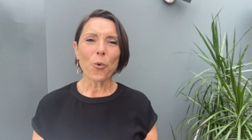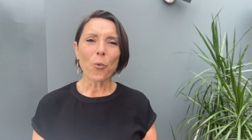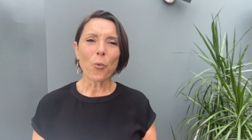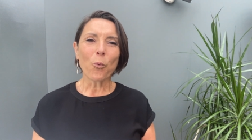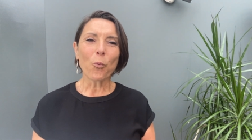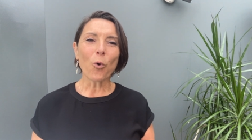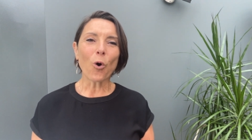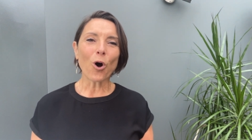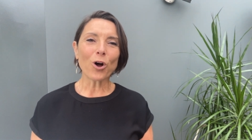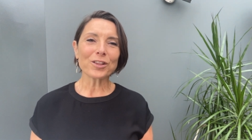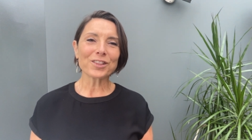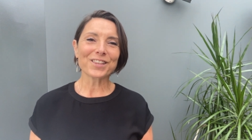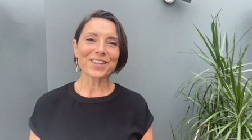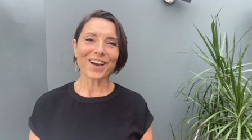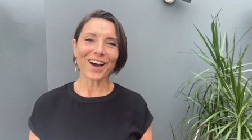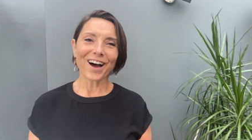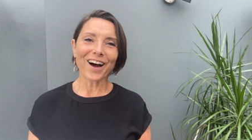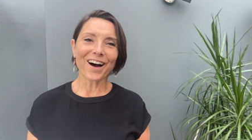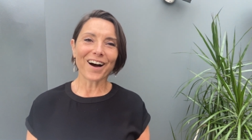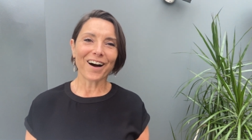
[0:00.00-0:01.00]
What
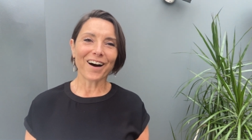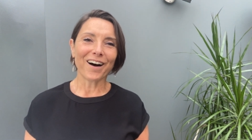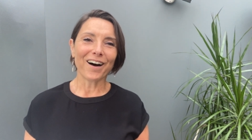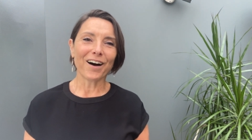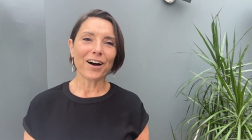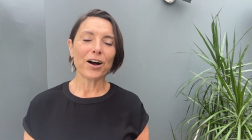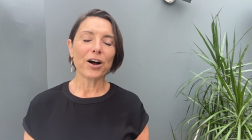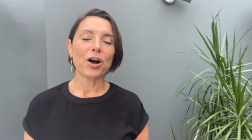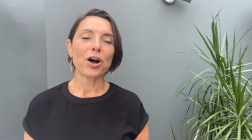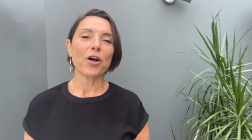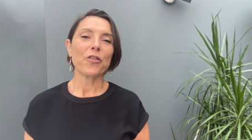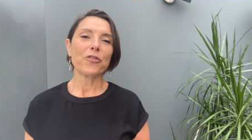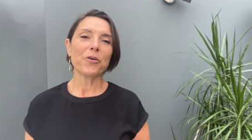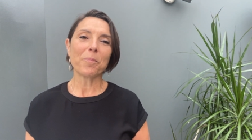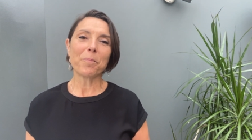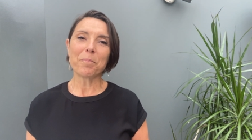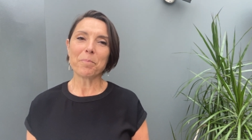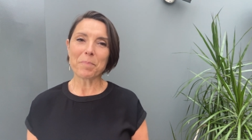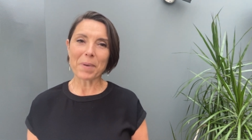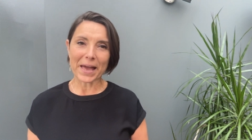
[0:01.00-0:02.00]
are the
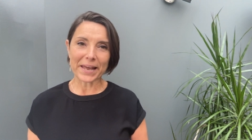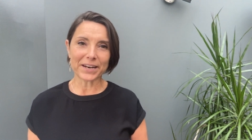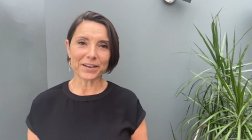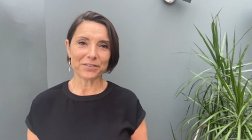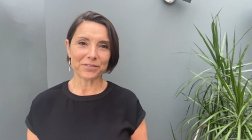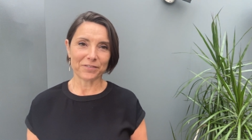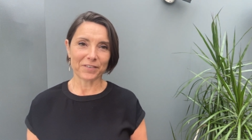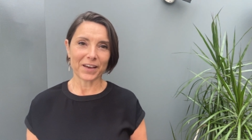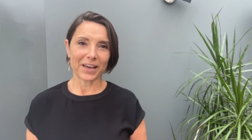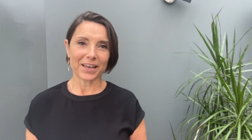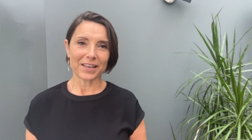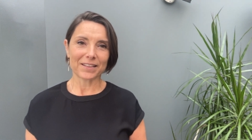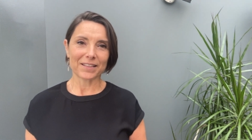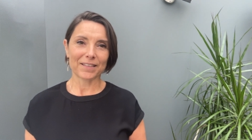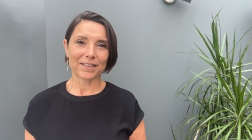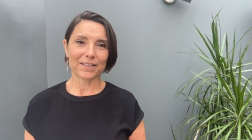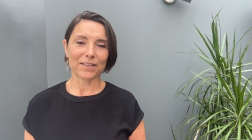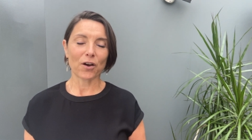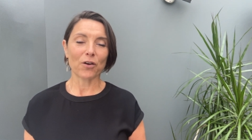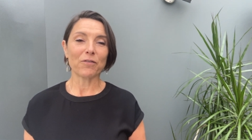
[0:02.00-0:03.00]

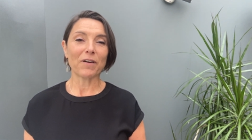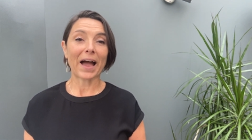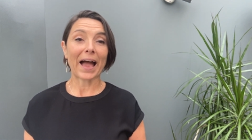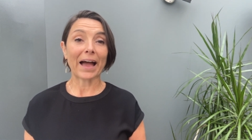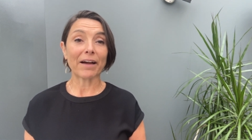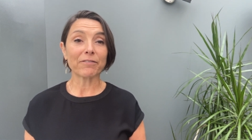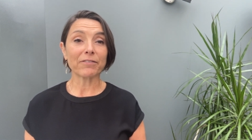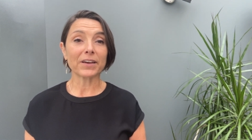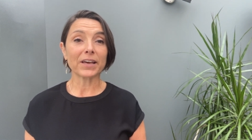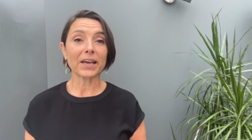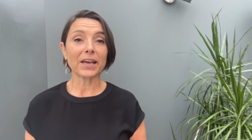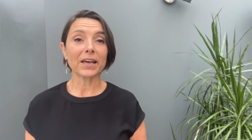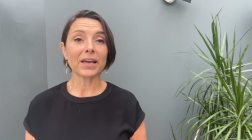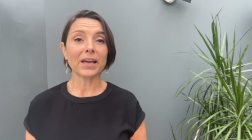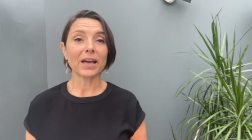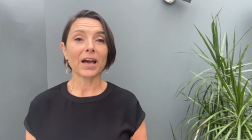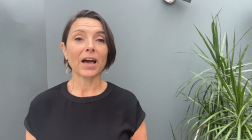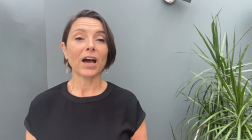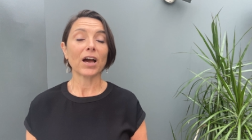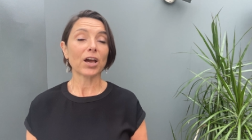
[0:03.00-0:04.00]
benefits of
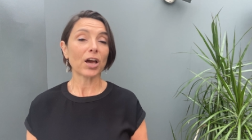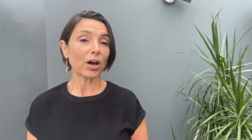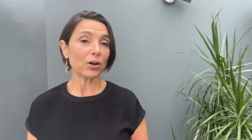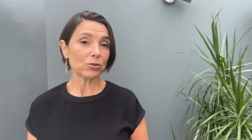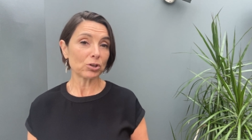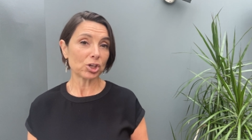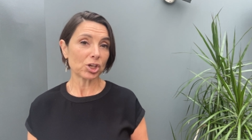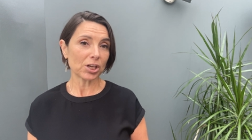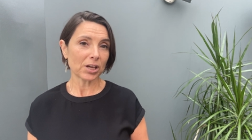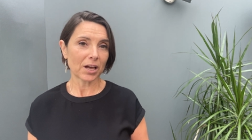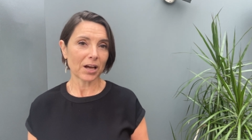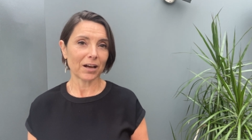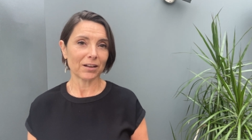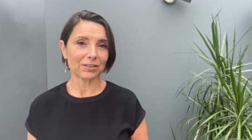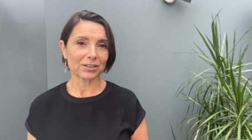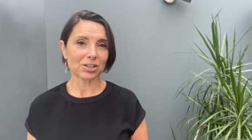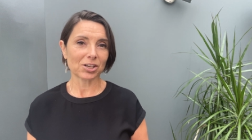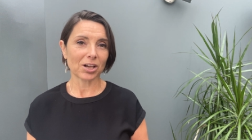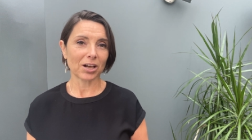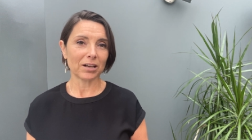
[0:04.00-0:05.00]
having a coaching
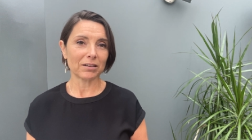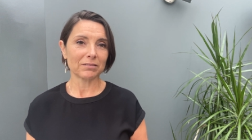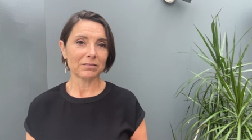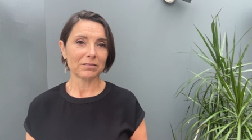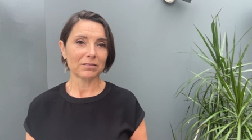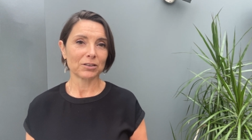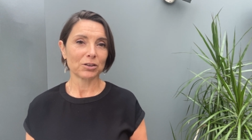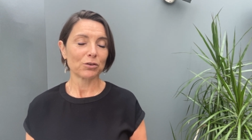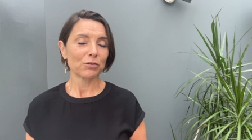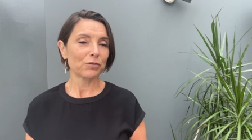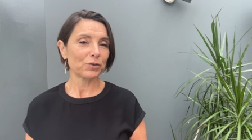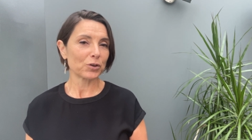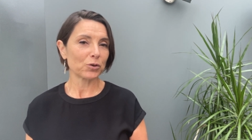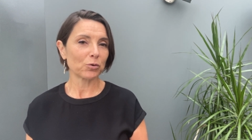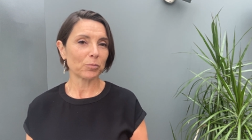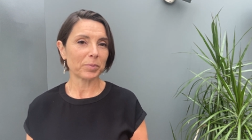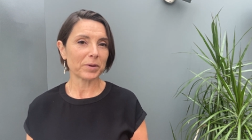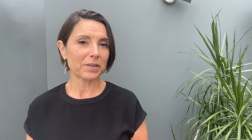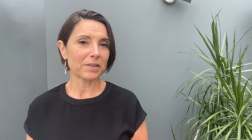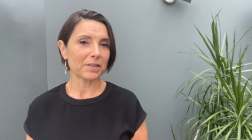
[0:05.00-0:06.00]
culture for
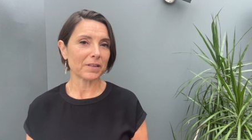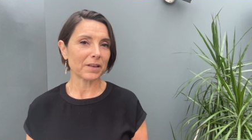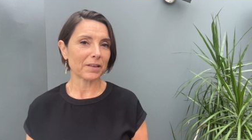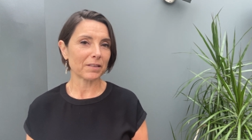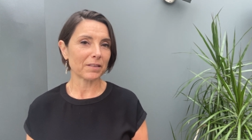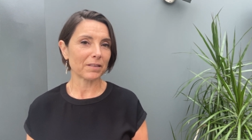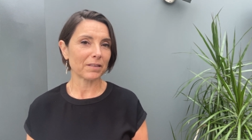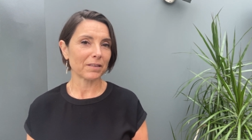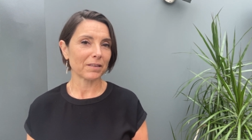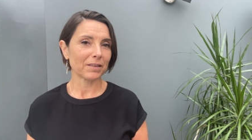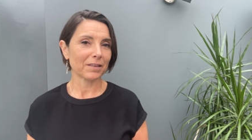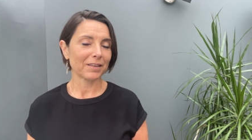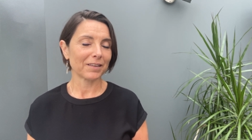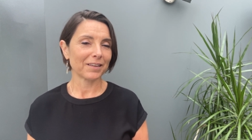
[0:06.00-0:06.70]
your business?